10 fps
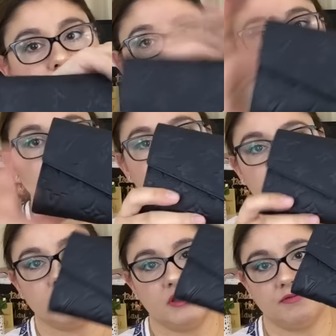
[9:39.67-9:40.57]
does
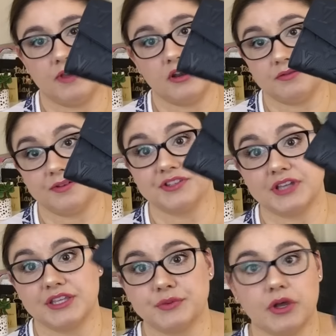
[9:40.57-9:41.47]
not really fit a
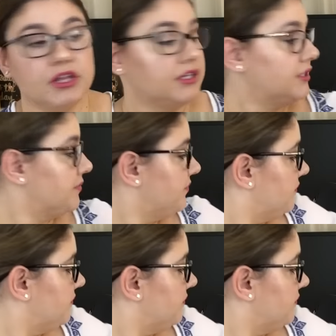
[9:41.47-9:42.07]
full-size wallet.